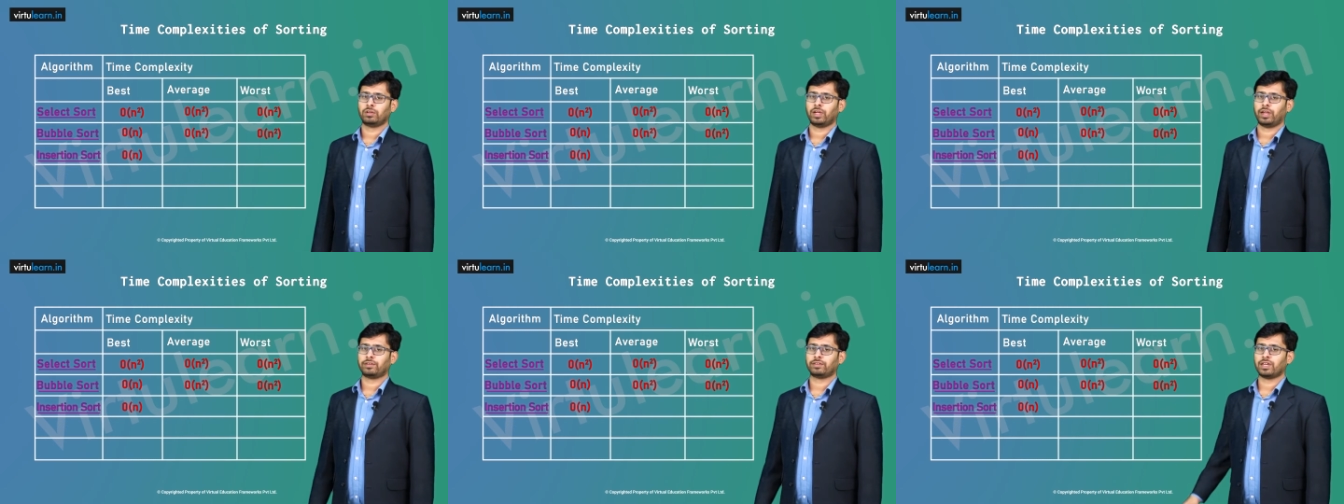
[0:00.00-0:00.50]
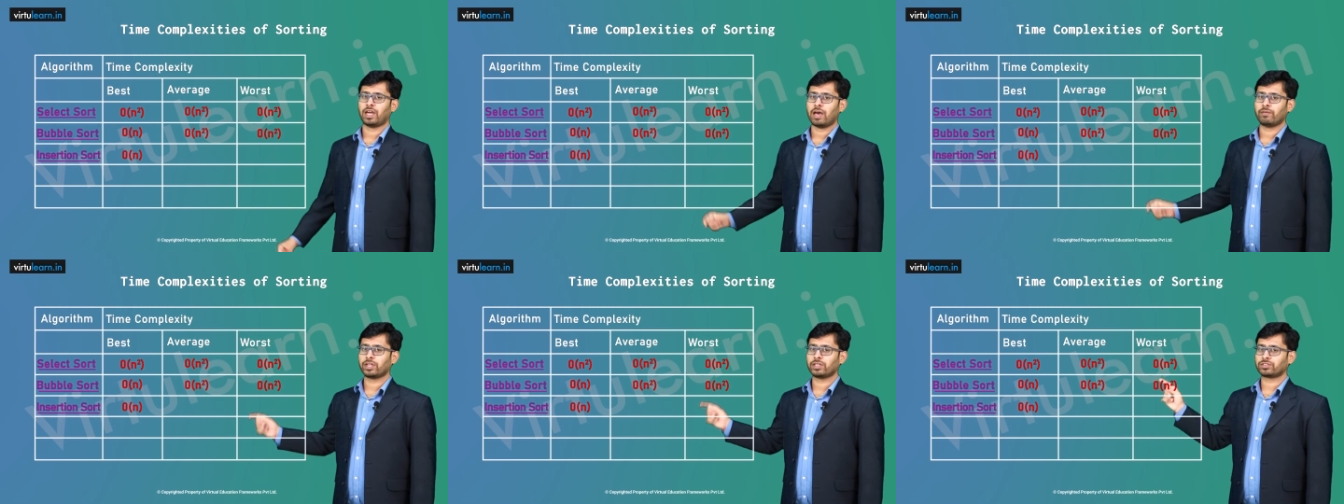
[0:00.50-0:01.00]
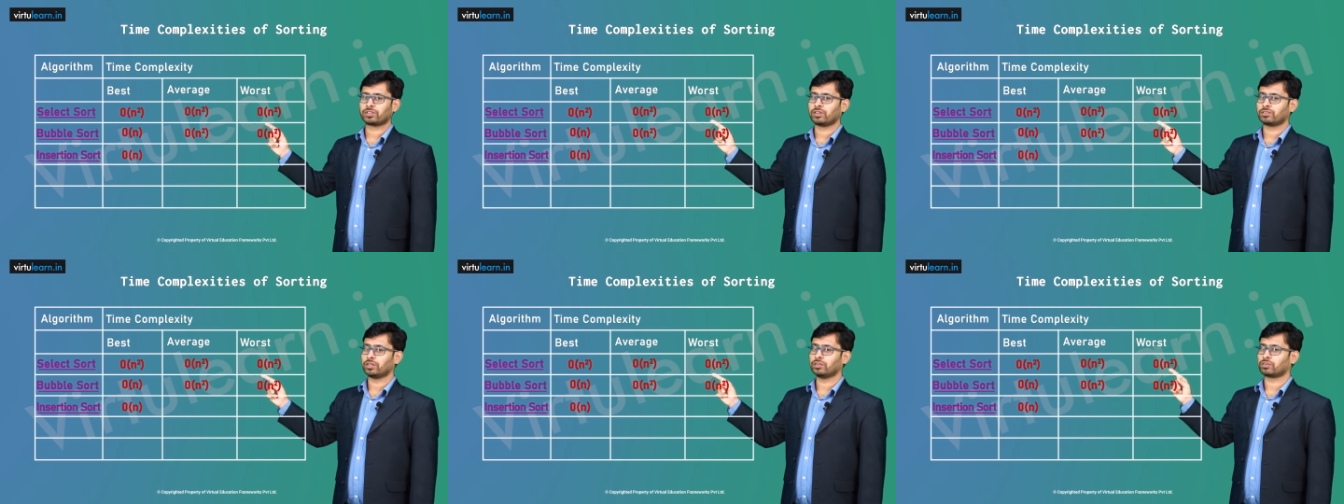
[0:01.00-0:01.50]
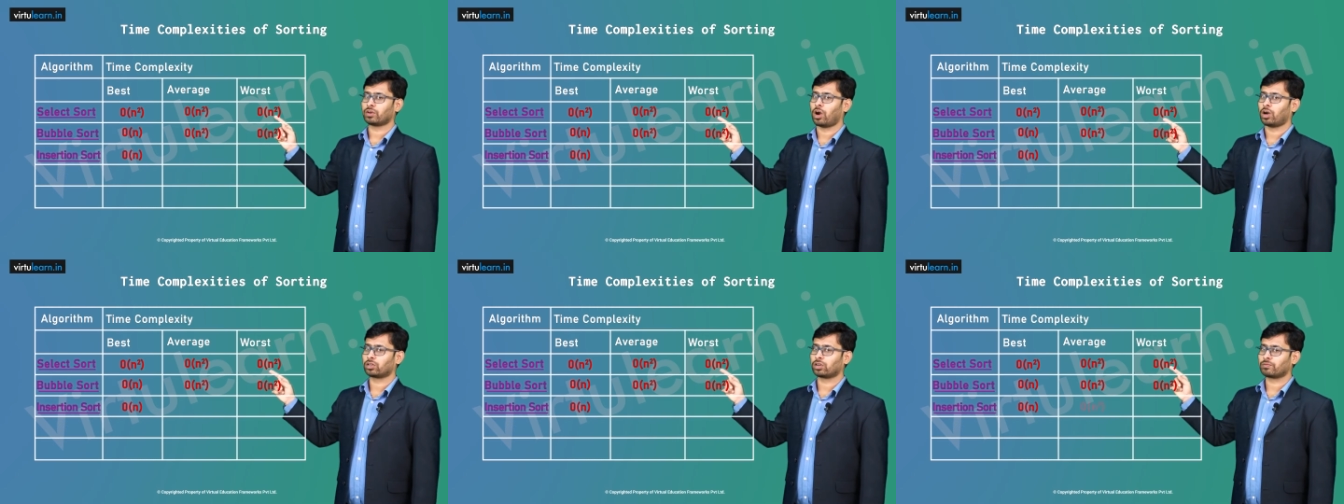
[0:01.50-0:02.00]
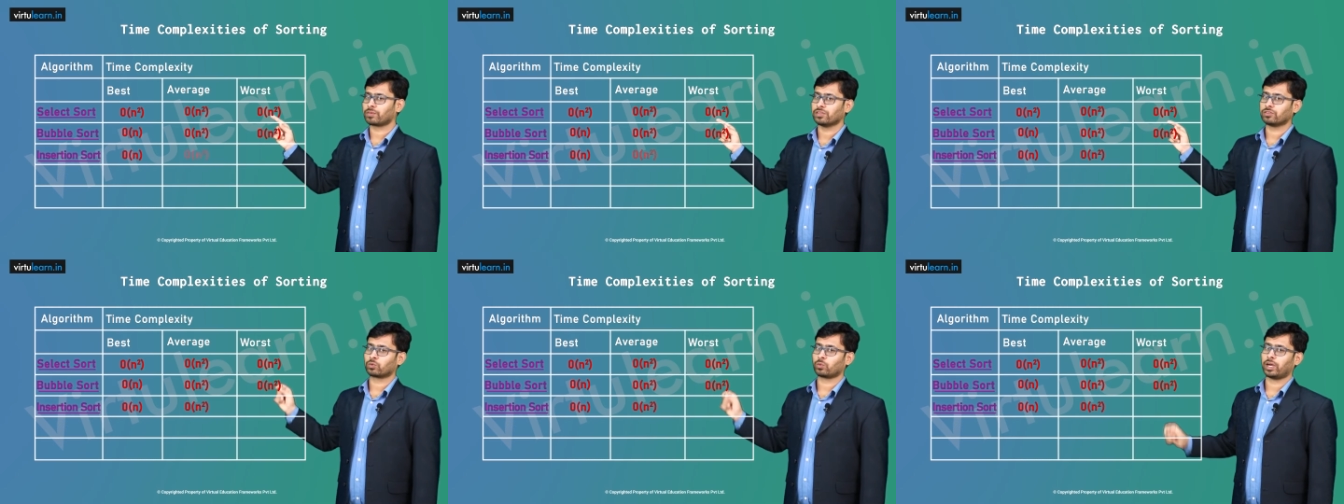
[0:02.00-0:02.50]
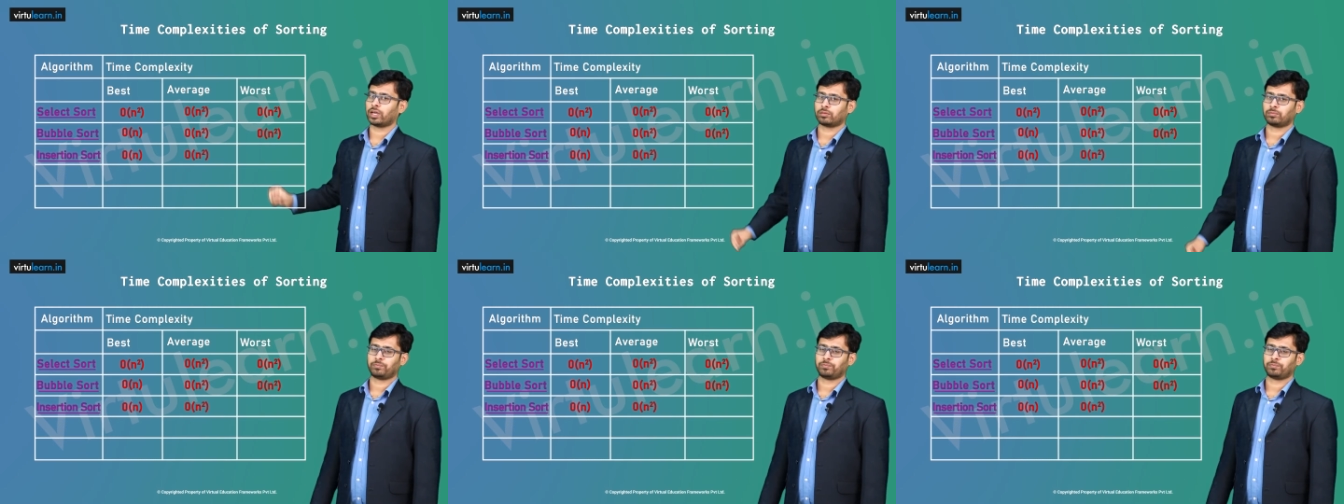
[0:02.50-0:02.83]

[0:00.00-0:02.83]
and the average case is order of n square.